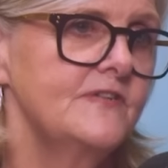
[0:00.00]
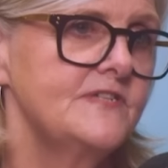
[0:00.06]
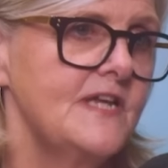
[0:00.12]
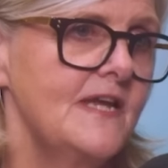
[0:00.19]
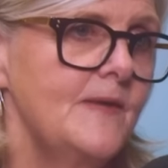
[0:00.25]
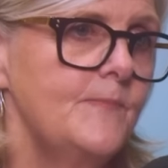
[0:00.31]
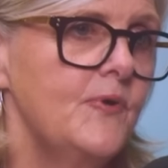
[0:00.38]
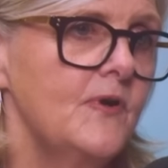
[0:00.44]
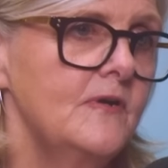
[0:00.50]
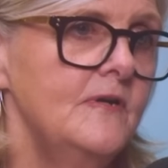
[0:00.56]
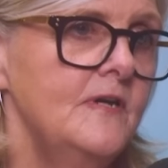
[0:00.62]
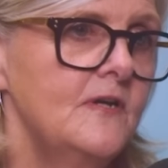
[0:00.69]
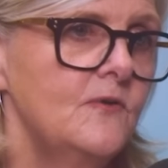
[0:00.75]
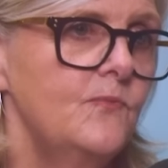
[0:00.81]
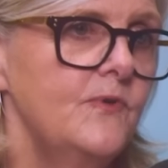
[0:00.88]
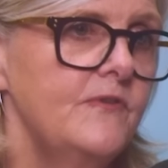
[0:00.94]
tamper
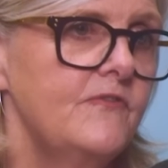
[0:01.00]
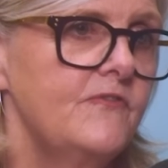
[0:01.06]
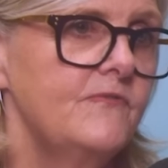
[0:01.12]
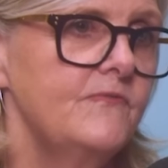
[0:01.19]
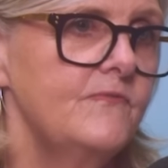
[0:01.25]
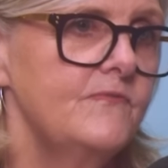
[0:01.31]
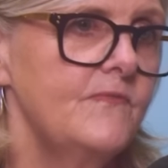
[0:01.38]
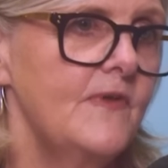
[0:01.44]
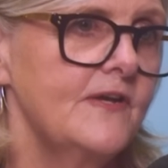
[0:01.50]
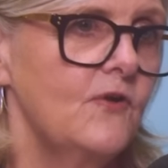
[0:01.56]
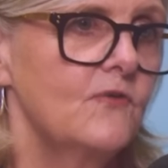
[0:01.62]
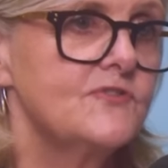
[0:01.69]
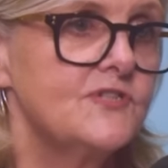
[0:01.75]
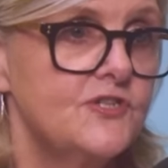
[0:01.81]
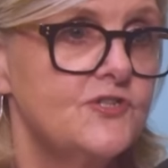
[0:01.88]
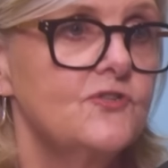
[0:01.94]
with a
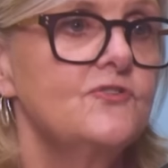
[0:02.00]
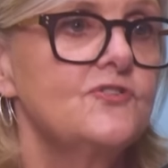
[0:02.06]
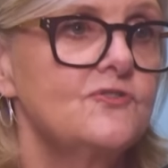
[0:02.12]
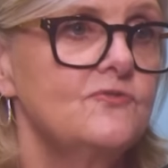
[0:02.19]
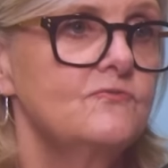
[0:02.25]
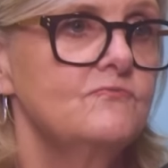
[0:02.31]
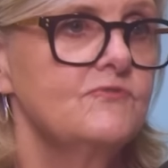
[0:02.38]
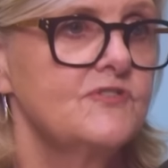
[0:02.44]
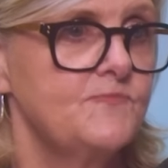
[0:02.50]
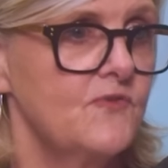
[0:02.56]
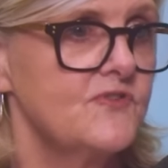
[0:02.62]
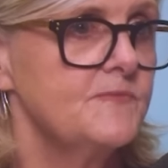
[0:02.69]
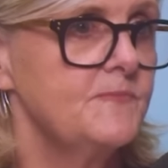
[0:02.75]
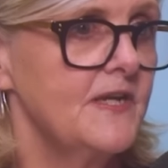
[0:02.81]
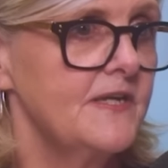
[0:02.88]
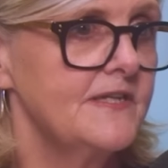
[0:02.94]
constitutional
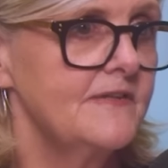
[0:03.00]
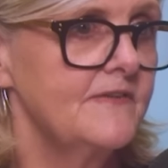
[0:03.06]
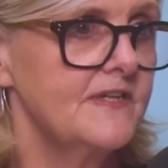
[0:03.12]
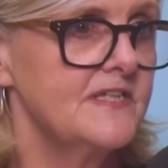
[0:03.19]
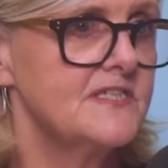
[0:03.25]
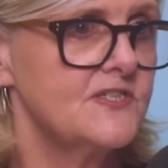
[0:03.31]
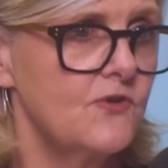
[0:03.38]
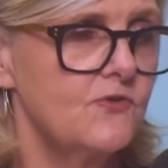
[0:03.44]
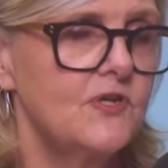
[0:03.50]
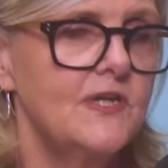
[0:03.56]
responsibility that is so